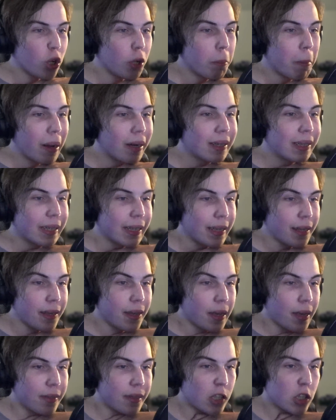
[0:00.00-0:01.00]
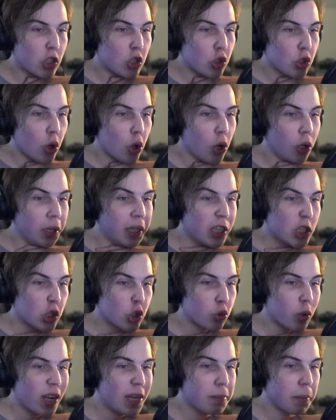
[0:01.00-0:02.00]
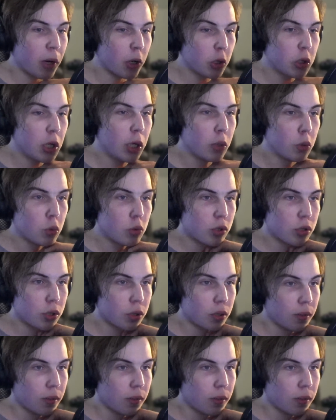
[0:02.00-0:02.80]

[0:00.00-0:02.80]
monkey that stole his trademark nose.